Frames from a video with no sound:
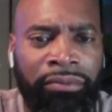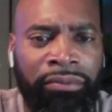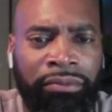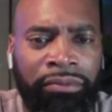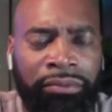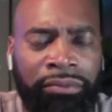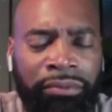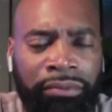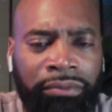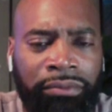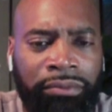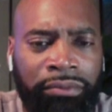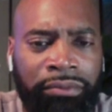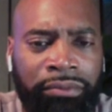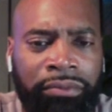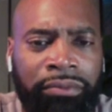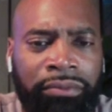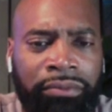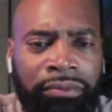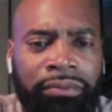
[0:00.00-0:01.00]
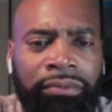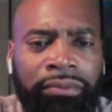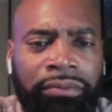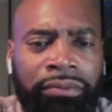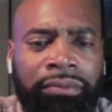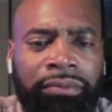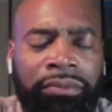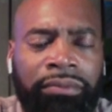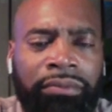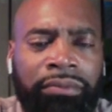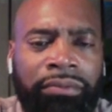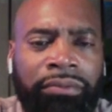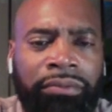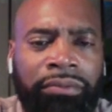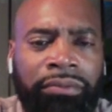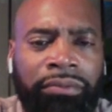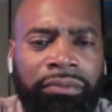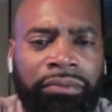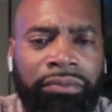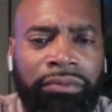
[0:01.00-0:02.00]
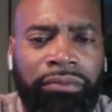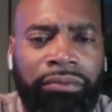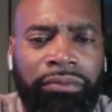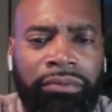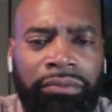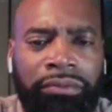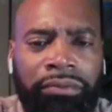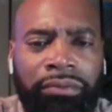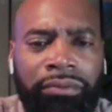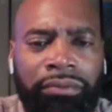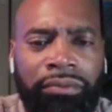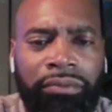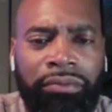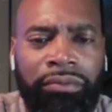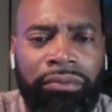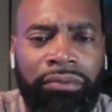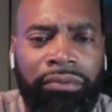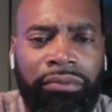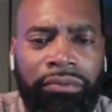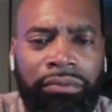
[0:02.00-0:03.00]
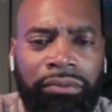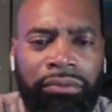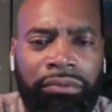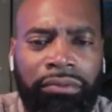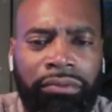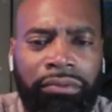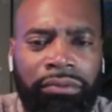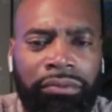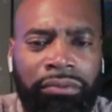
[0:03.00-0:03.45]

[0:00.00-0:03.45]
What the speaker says: (silent)